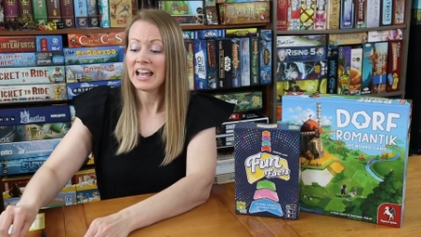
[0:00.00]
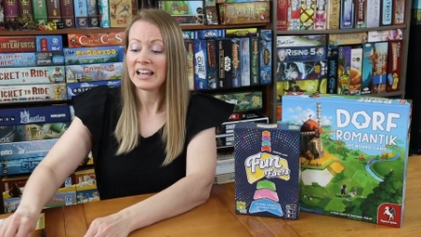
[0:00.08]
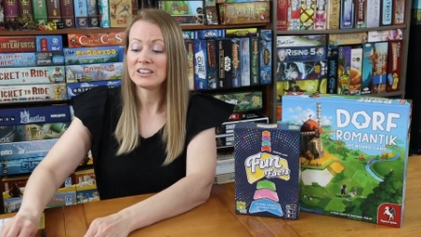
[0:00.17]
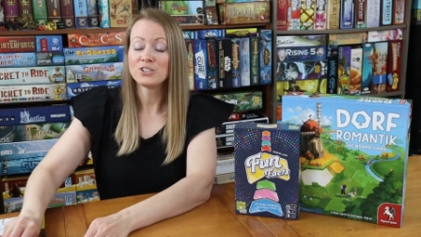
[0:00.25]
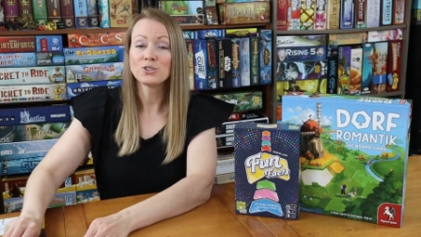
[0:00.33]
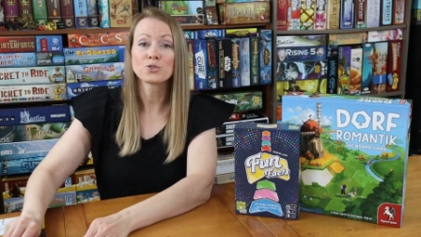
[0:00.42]

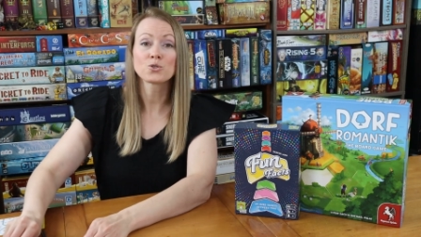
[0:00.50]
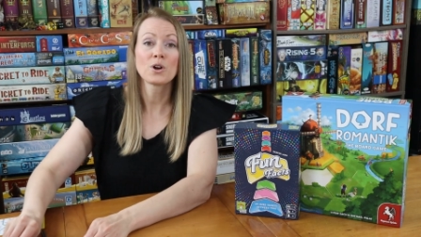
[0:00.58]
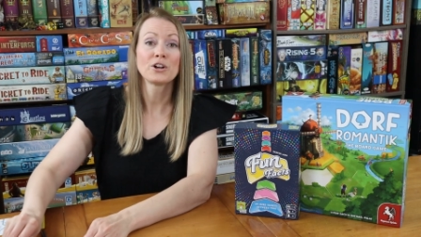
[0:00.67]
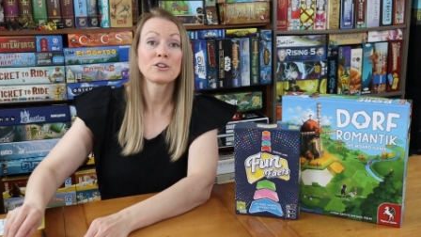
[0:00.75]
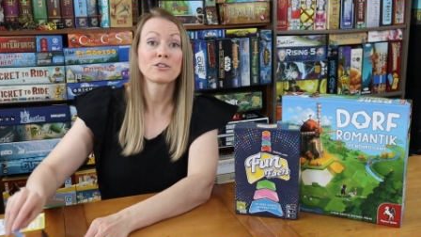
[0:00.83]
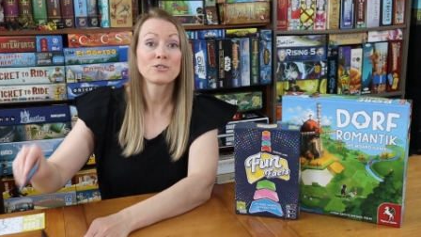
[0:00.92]
and then you'll
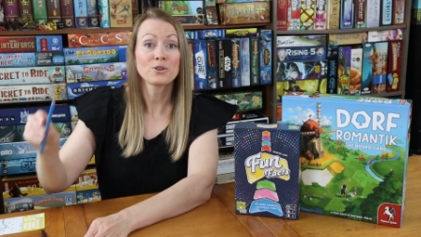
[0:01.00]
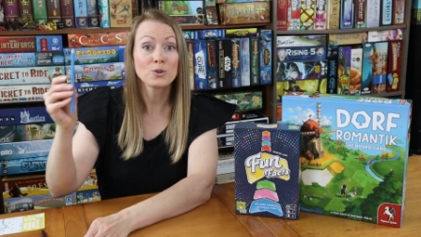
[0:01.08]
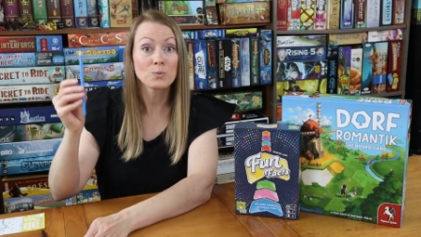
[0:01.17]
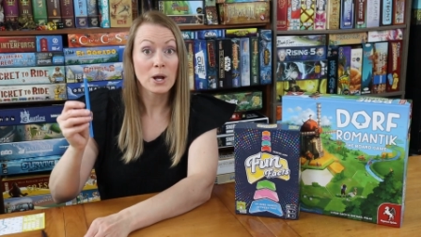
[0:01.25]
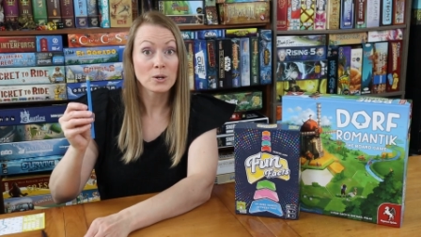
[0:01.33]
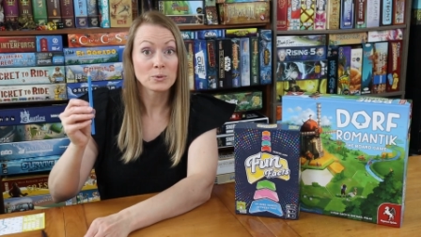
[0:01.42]
draw in the
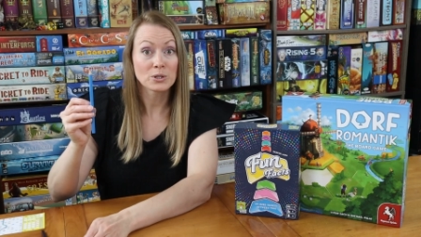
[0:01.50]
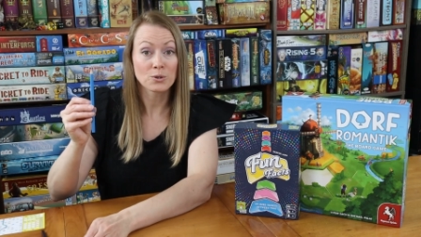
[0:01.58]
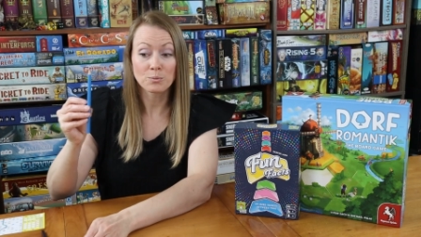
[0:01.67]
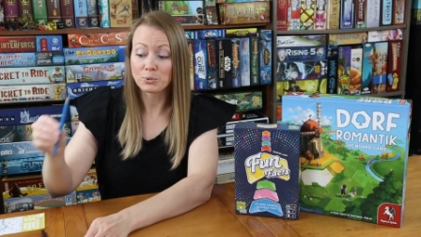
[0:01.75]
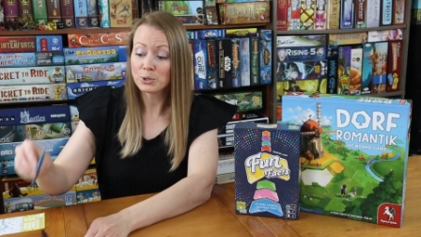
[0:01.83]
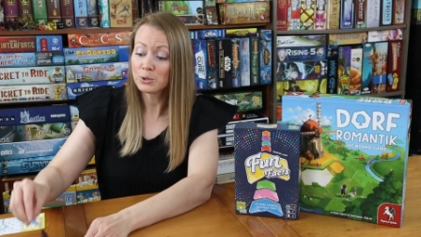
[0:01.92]
third round with
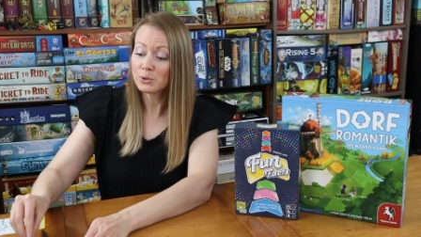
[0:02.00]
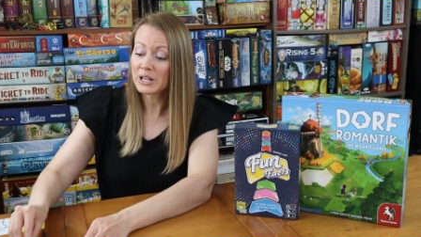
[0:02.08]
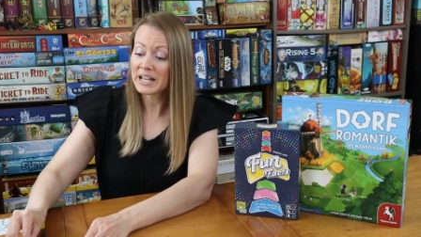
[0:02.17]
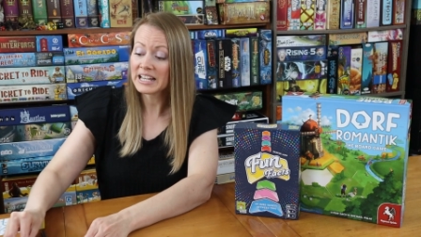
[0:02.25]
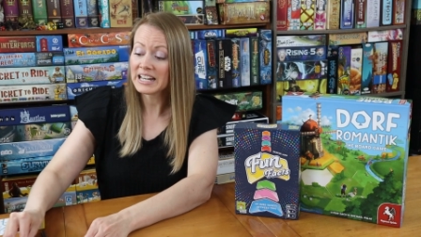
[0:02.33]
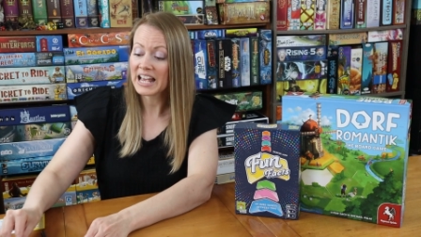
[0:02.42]
your blue
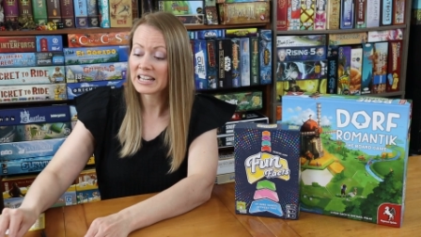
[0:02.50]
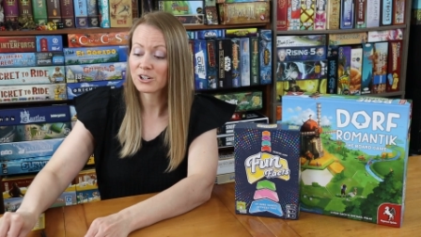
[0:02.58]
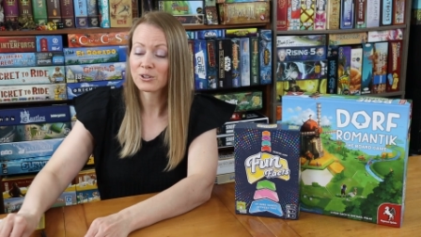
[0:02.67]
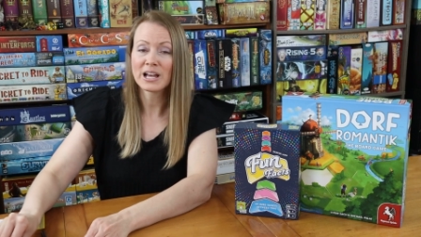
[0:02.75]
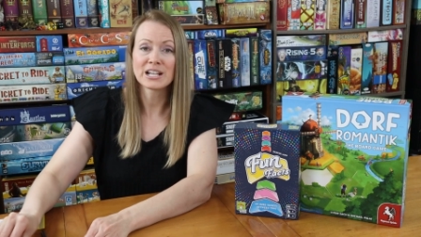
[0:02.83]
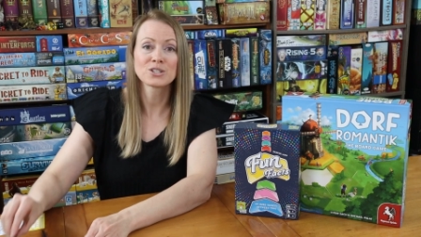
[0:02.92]
line, and
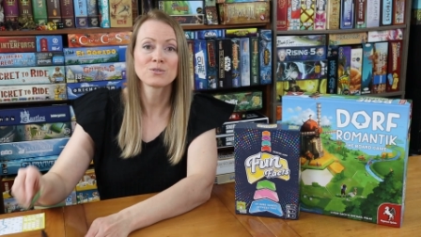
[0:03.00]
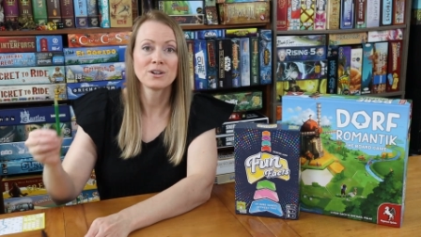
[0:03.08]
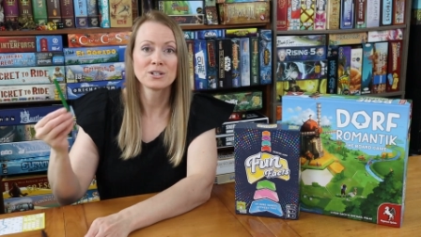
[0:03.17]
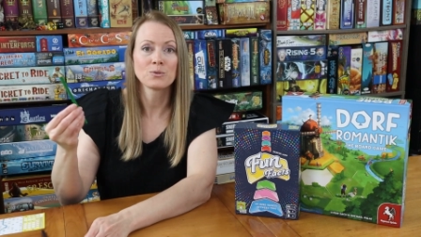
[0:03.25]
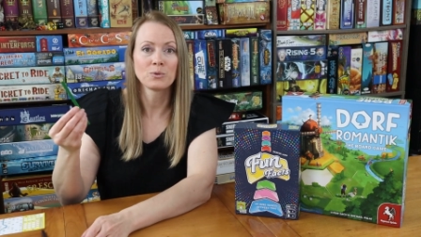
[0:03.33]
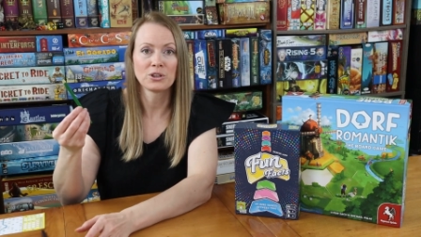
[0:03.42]
your last
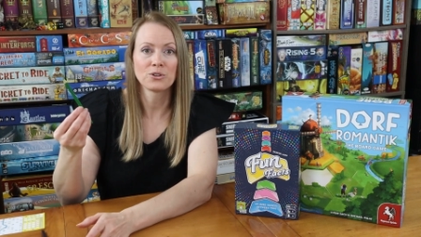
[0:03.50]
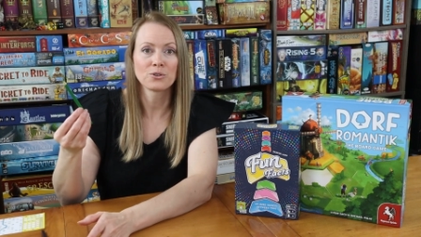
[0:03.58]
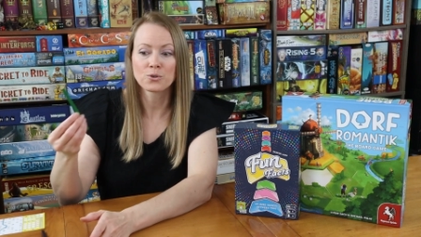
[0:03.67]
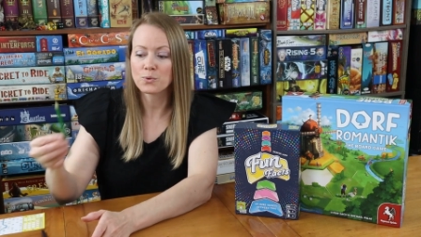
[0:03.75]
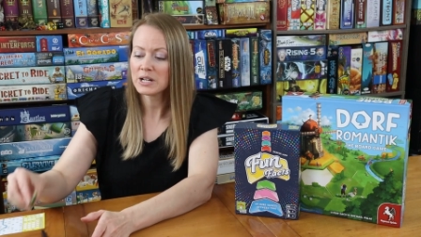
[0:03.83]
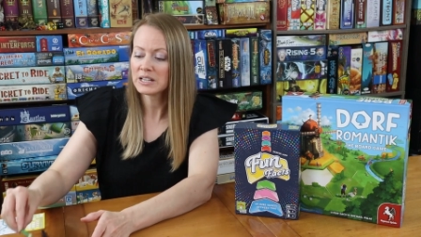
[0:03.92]
round with your
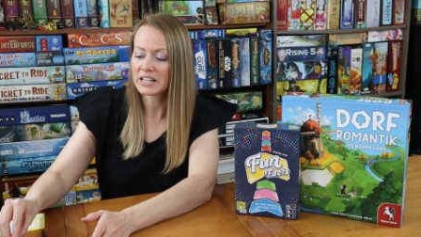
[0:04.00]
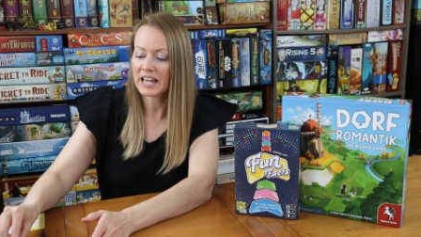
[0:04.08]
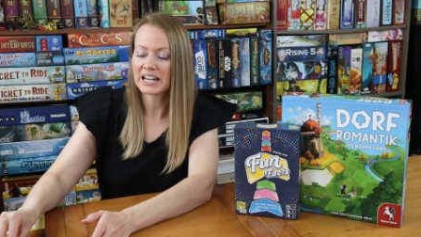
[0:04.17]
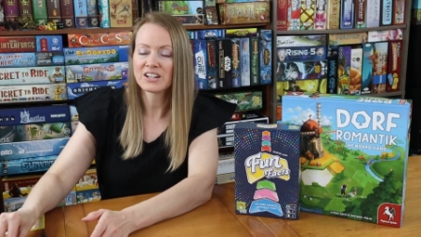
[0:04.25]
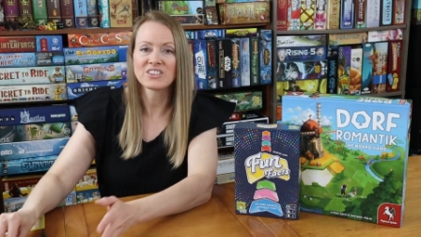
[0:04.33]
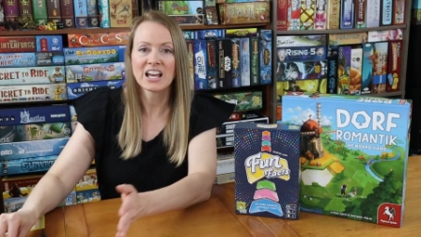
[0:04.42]
green
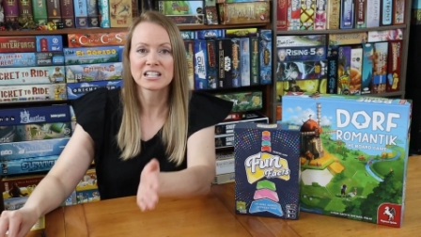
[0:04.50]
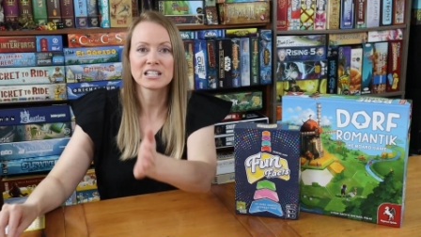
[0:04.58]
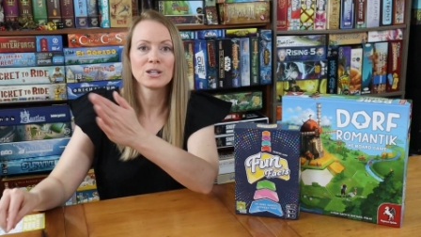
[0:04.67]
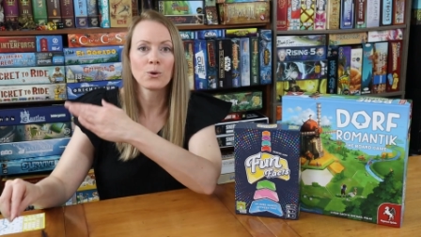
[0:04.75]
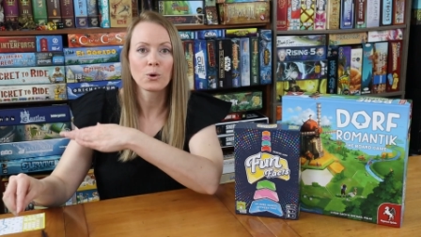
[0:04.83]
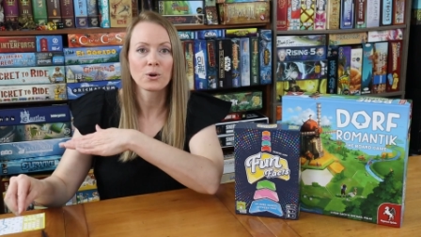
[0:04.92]
line, if that's
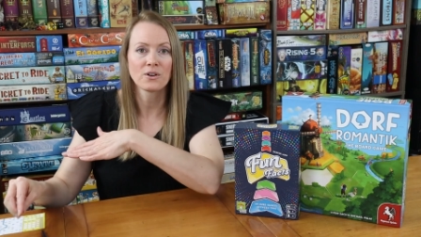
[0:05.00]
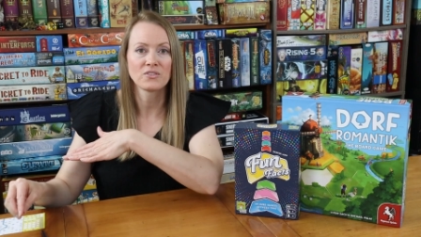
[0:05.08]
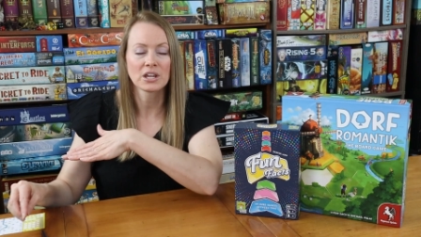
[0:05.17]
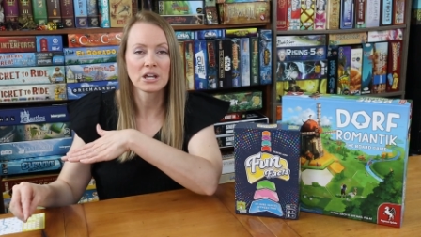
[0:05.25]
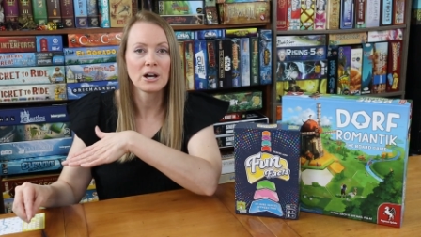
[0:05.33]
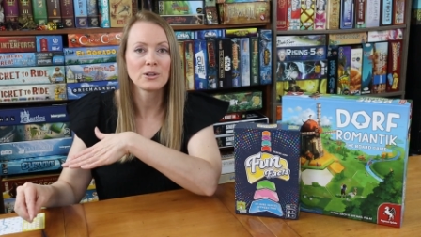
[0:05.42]
the order of
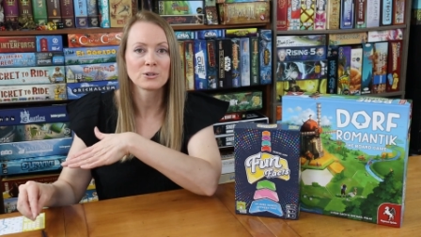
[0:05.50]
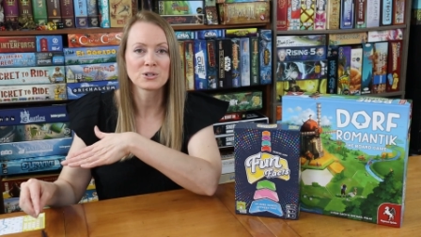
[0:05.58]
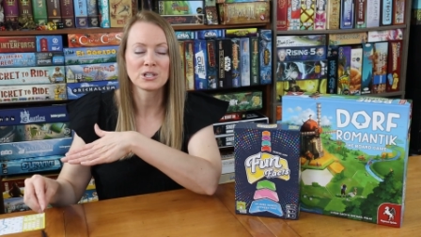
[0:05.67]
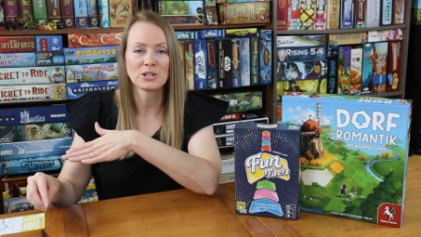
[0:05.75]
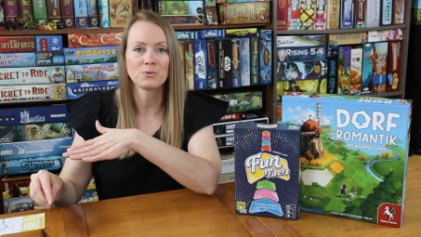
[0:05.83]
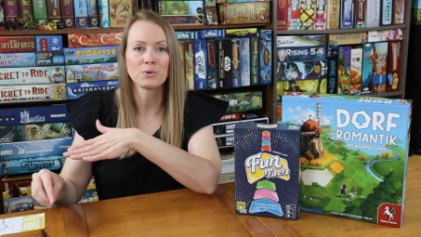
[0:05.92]
the
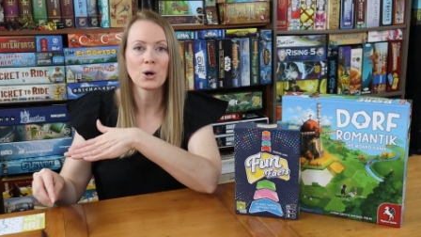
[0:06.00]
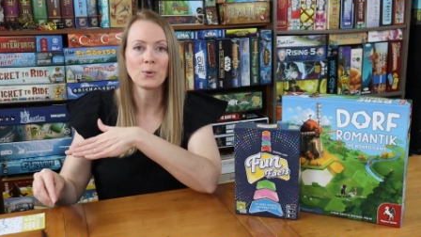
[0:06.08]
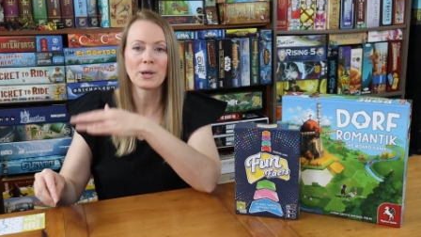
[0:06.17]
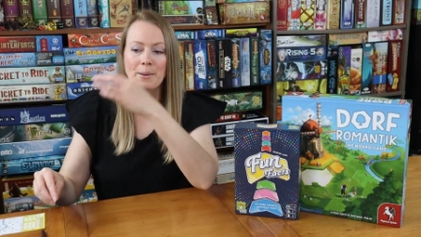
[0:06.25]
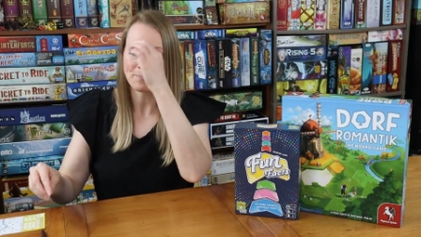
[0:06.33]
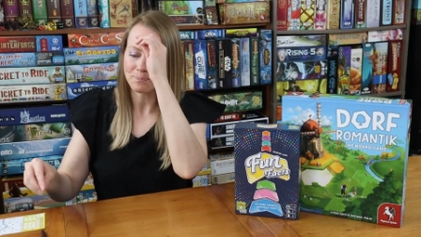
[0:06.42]
colors that you
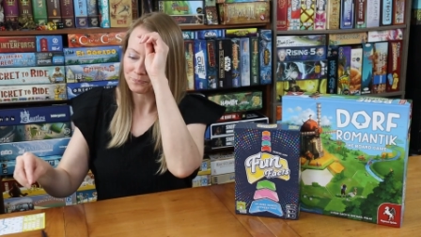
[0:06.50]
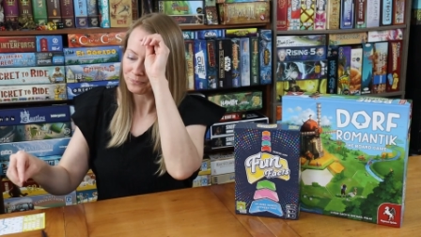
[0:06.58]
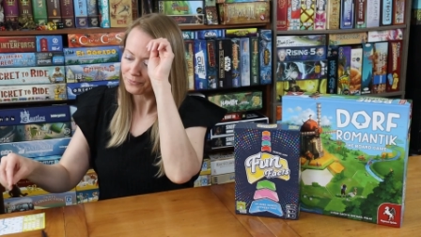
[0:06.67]
go in.